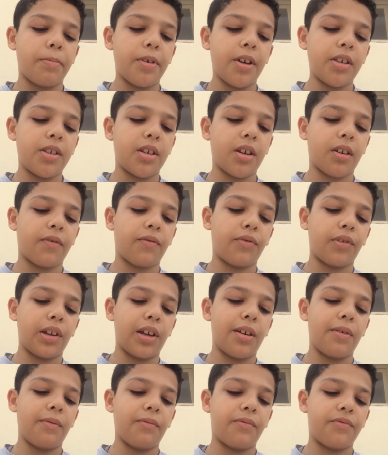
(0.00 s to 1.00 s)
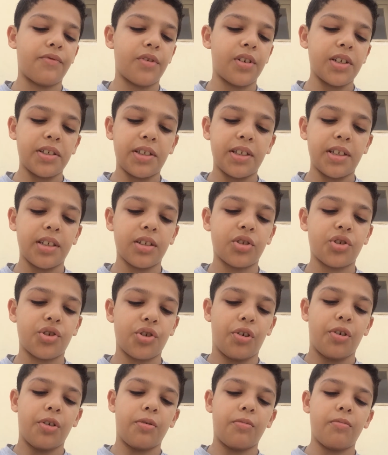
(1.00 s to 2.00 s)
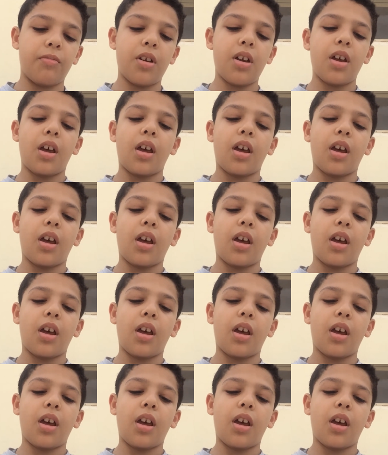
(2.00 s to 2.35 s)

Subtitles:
basic flame-freezing charm,